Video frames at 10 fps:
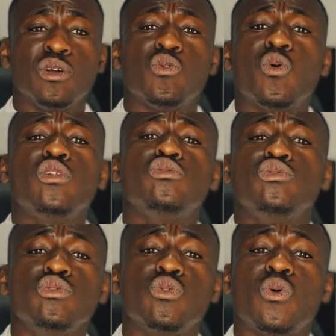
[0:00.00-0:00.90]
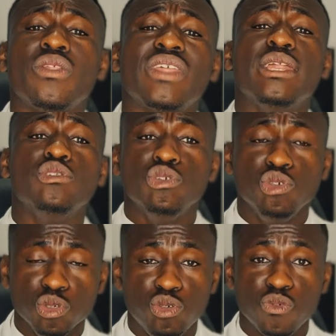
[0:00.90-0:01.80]
What then do
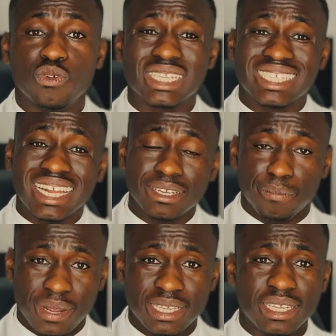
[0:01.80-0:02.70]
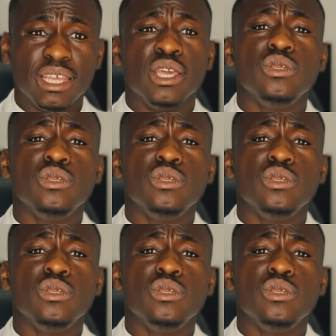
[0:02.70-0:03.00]
you do for such a person?